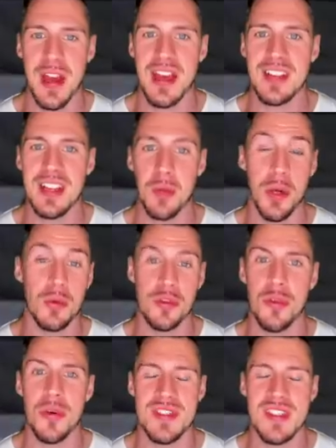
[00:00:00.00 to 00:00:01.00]
reality. And we all
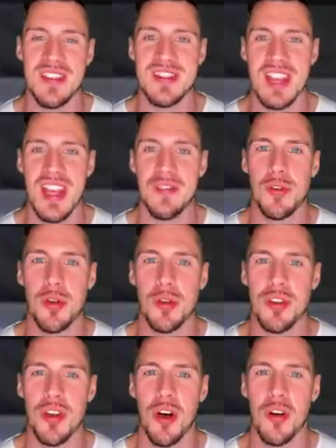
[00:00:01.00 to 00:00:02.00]
do want to see Steve
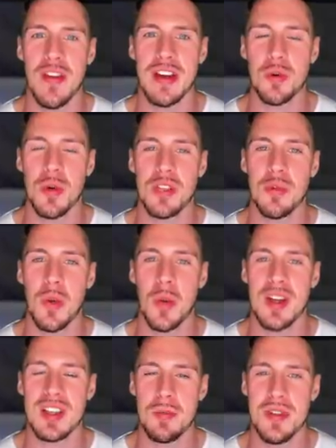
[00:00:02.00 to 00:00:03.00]
Kuklo on that
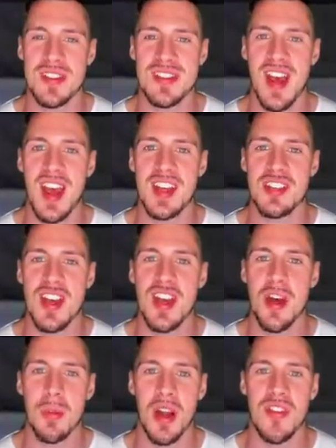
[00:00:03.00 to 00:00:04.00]
2021 Olympia stage.
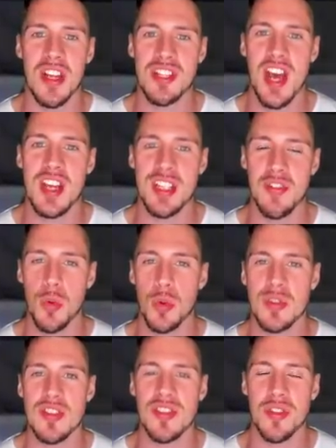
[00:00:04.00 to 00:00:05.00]
But I think changing
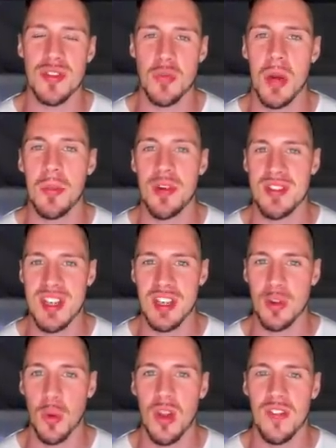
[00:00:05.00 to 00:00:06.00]
rules just because one person
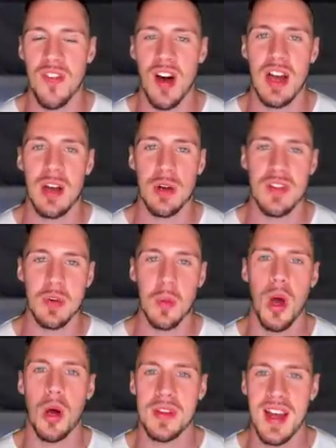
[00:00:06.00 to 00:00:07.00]
didn't qualify, or giving
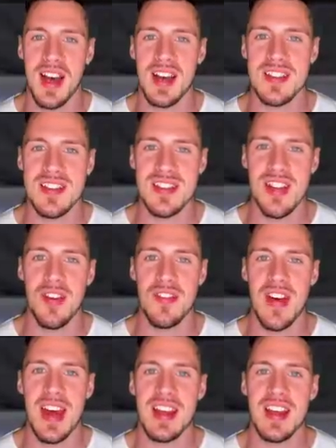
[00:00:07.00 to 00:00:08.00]
wild cards and stuff like
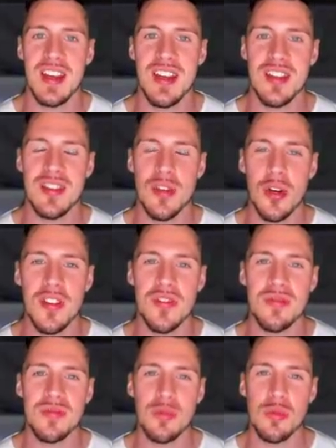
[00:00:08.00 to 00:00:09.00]
that, sort
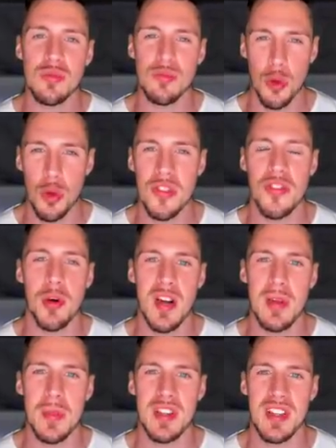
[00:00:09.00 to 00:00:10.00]
of ruins the
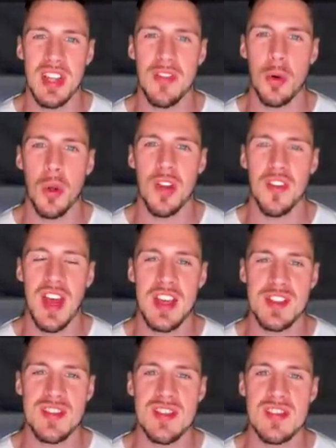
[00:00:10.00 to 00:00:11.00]
credibility of the
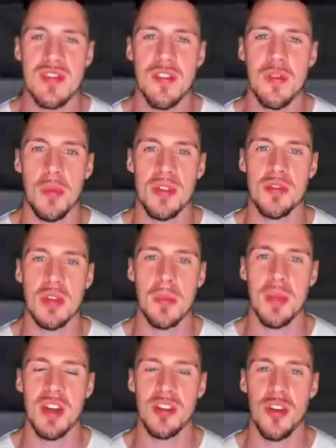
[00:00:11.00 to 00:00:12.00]
qualification system for Mr.
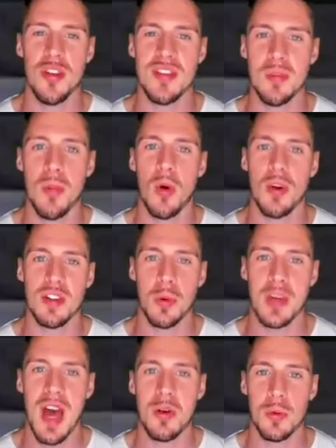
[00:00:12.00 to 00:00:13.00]
Olympia and turns it more into
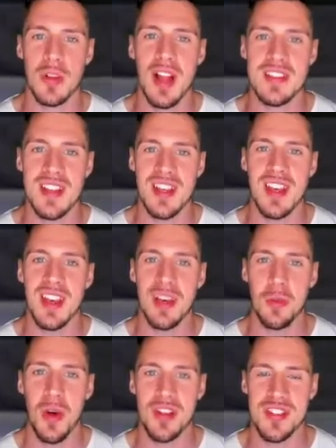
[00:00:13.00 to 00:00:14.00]
an Arnold Classic
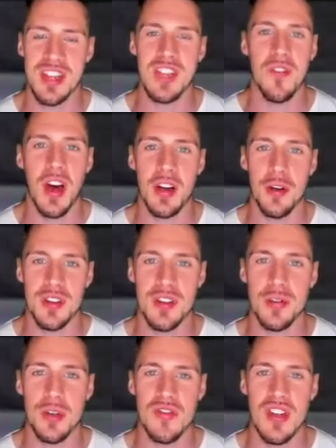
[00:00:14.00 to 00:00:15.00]
where it's an invite-only
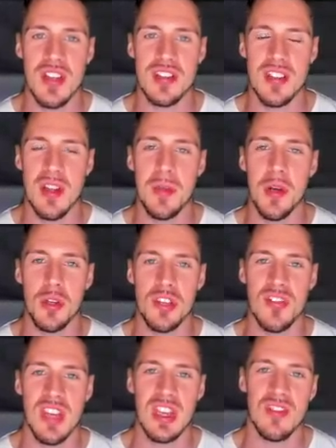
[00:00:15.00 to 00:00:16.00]
sort of thing. So let me know what you
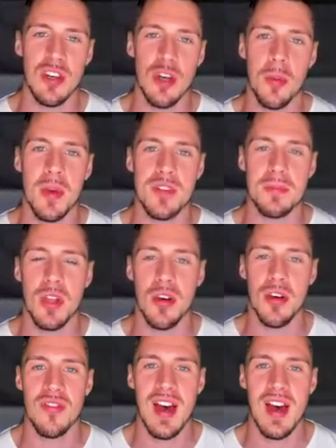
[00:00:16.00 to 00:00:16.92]
think in the comments below on